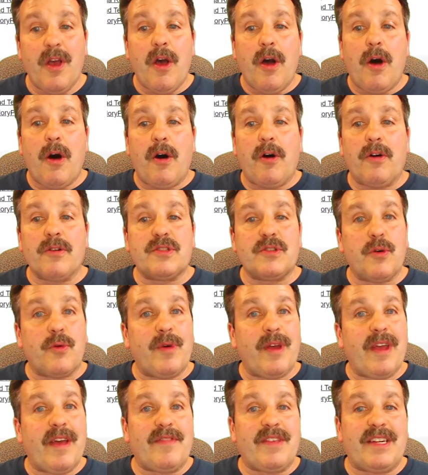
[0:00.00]
Also,
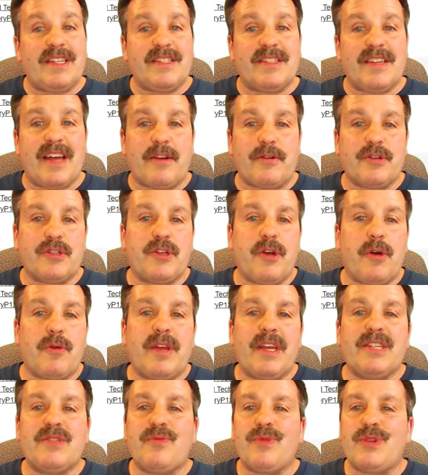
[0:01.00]
we have the Designer
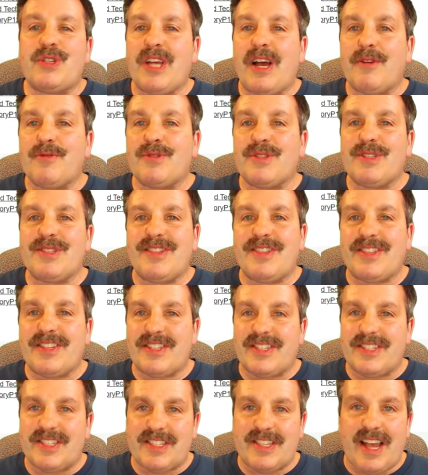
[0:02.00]
Showcase, which houses the
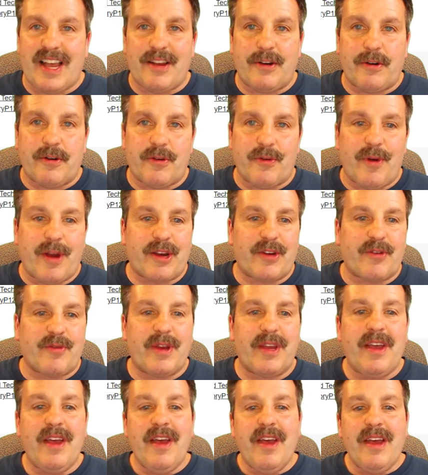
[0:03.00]
designer
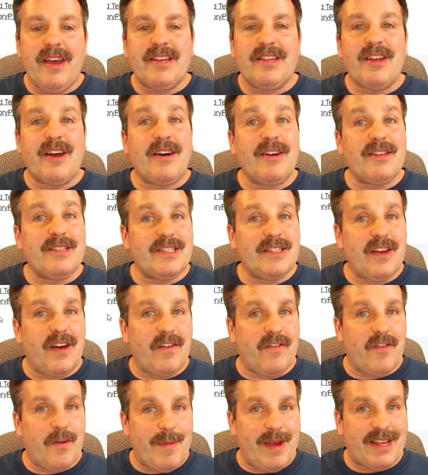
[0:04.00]
directory. Tons
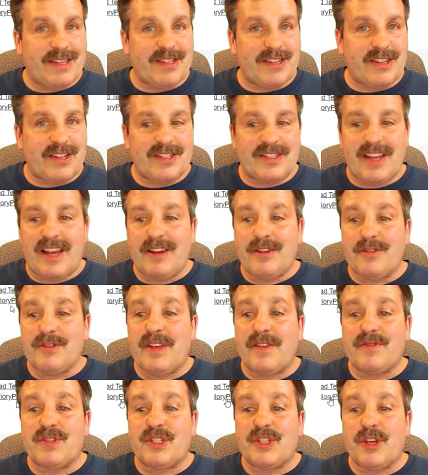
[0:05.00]
of amazing designers
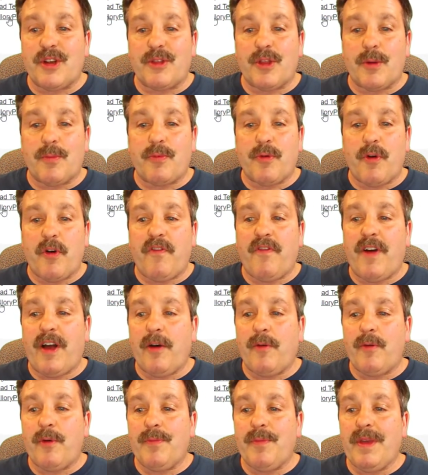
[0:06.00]
have shared their profile
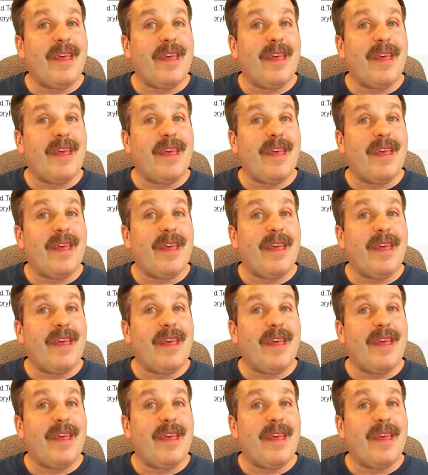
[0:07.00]
with me,